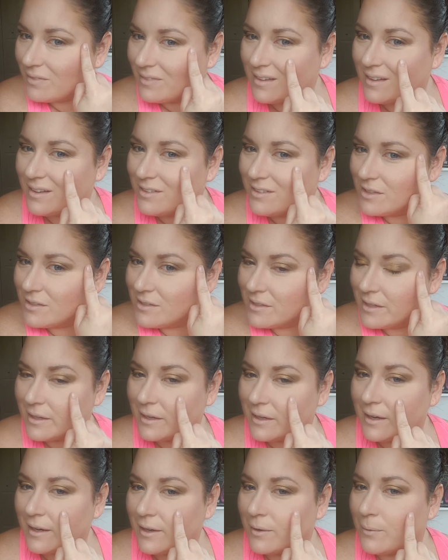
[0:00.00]
It's just not
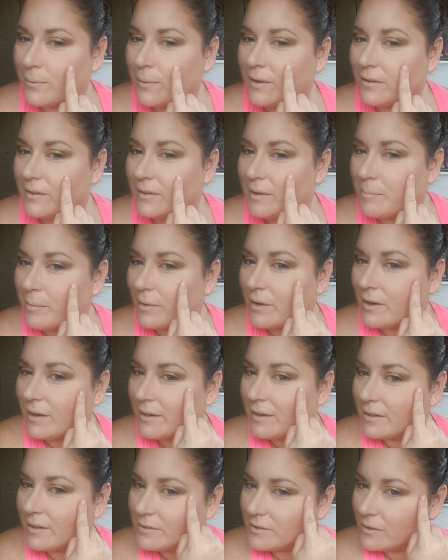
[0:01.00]
a high quality
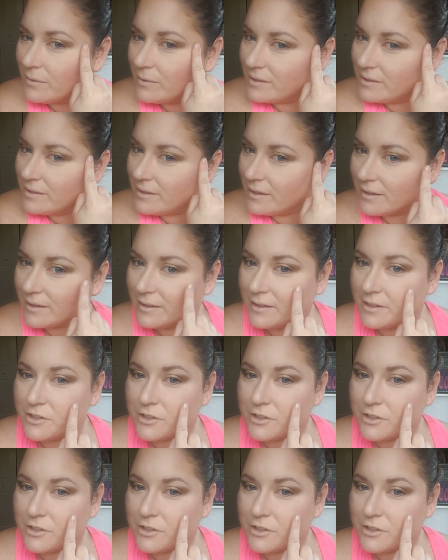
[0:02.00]
product, so it's not going to